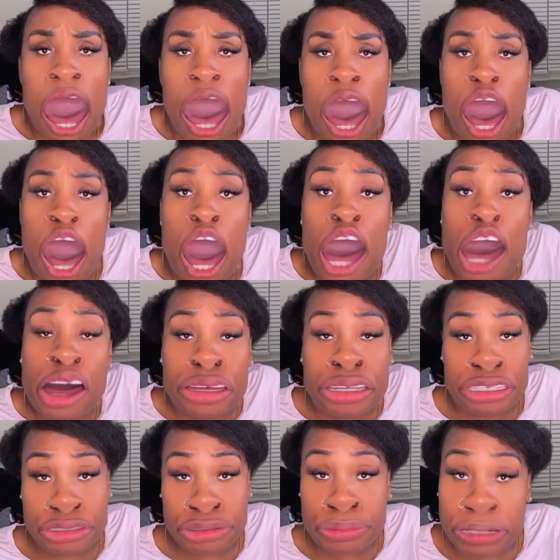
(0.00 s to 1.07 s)
Uh,
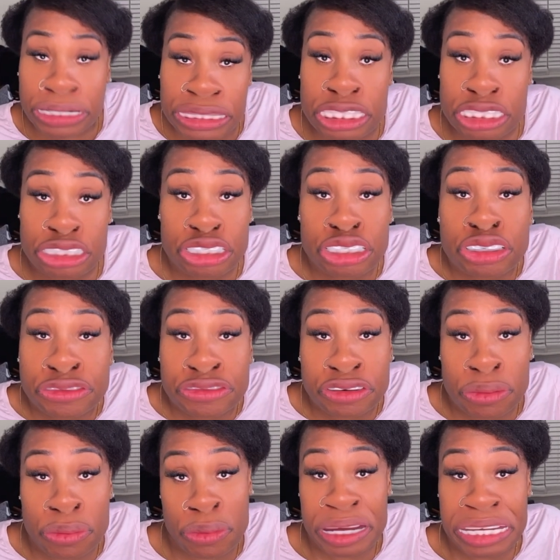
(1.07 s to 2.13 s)
oh, you want the two
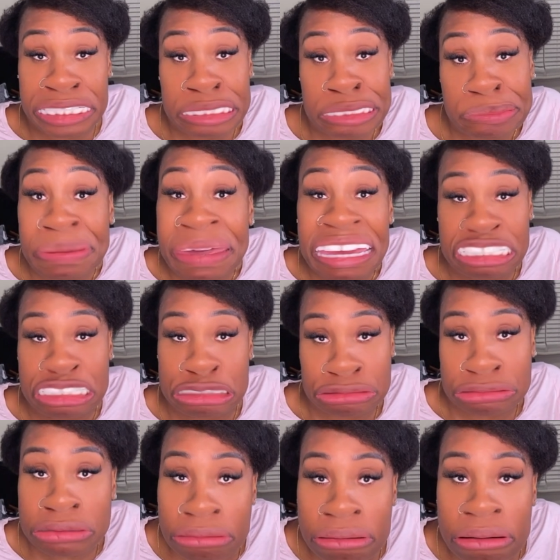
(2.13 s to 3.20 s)
for one special.